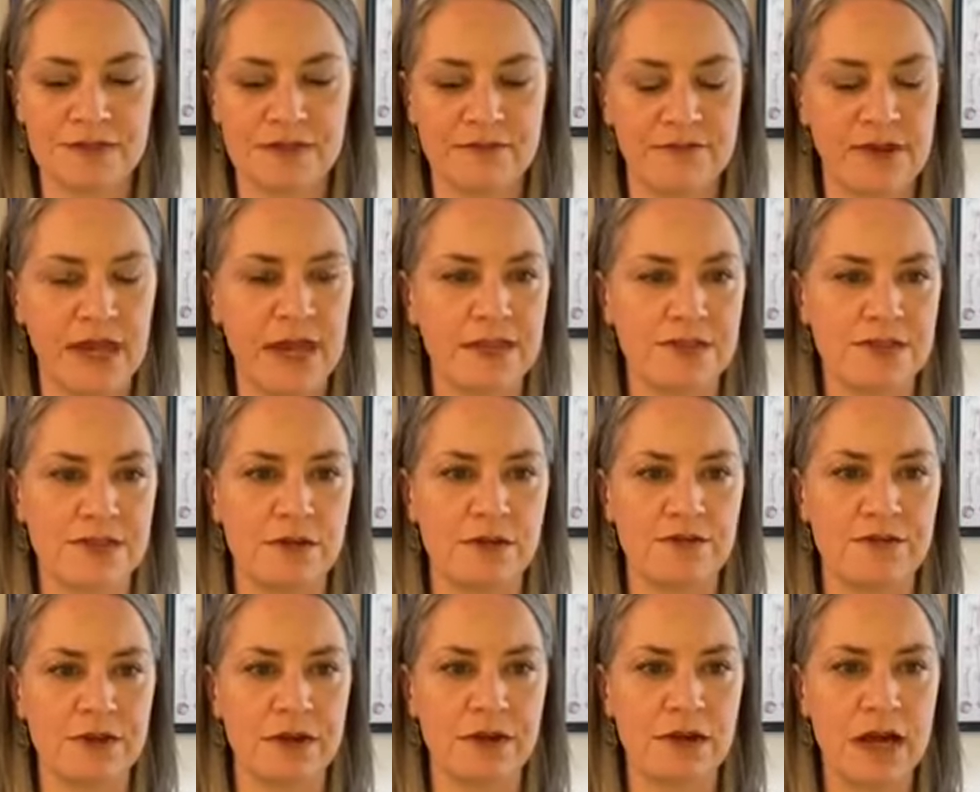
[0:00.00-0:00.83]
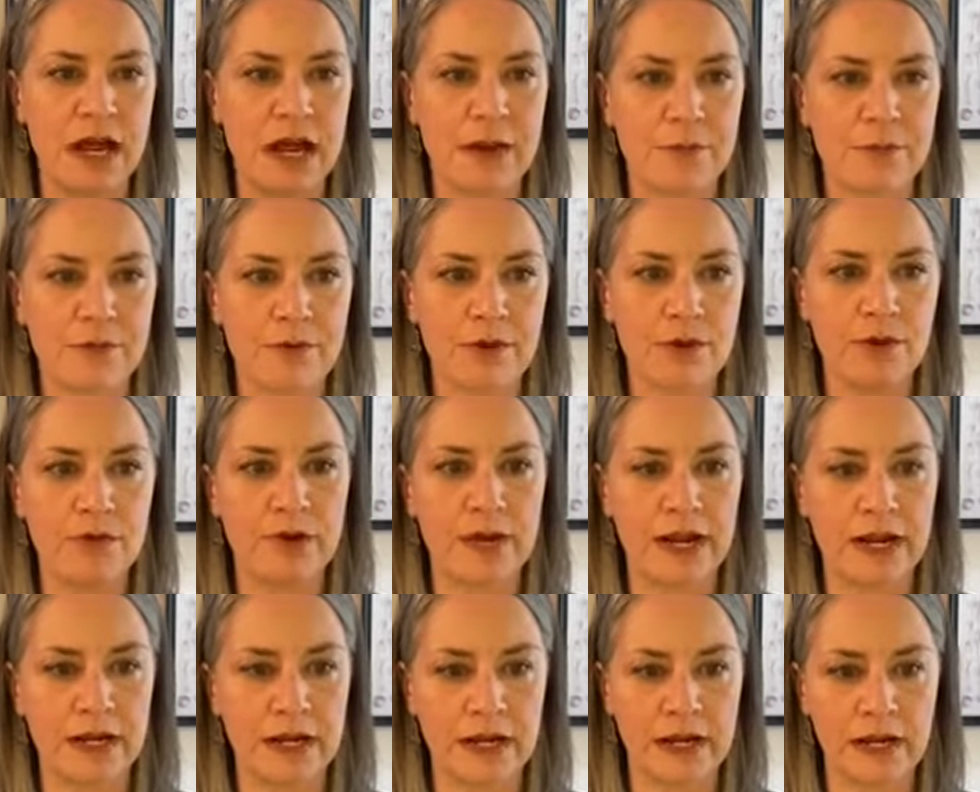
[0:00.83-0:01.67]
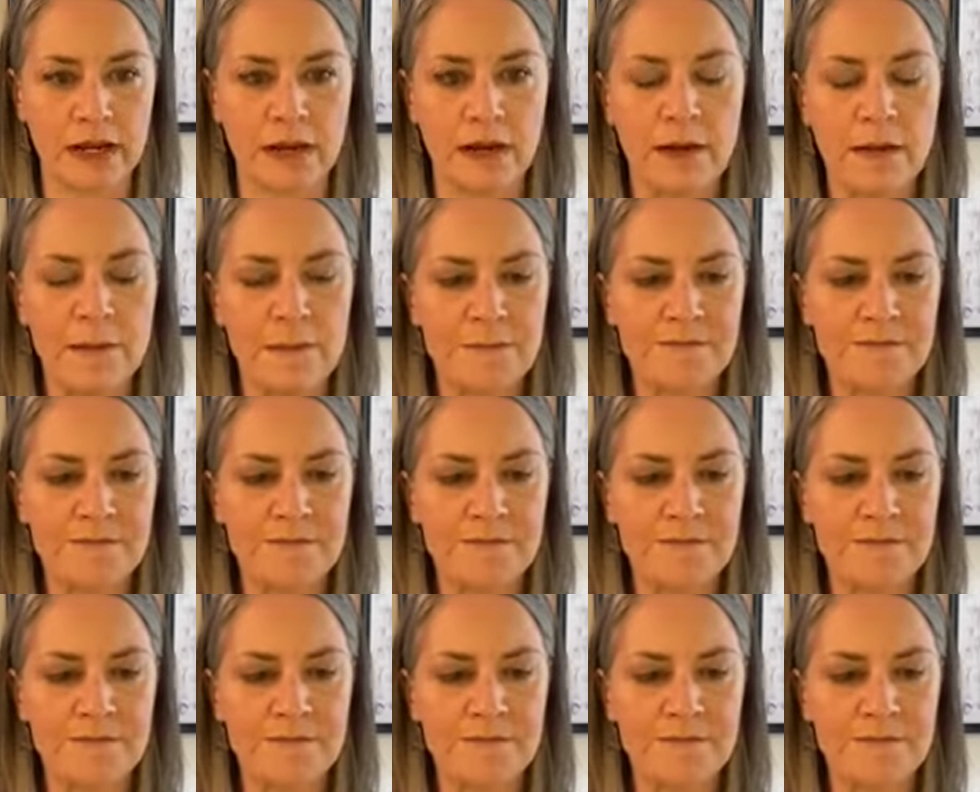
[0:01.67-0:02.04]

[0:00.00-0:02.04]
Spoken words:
of gait. So if you're not pronating,